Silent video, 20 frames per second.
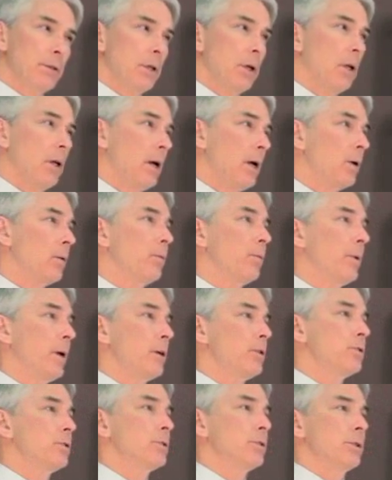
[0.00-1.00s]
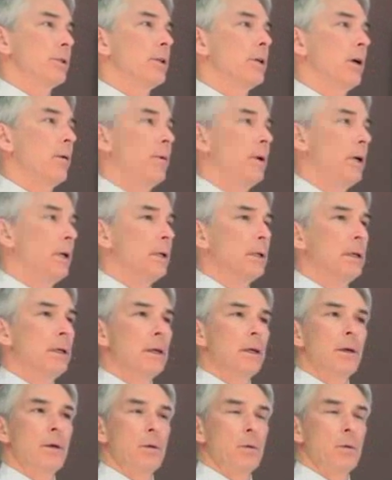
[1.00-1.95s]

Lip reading: I've seen a lot of patients that come in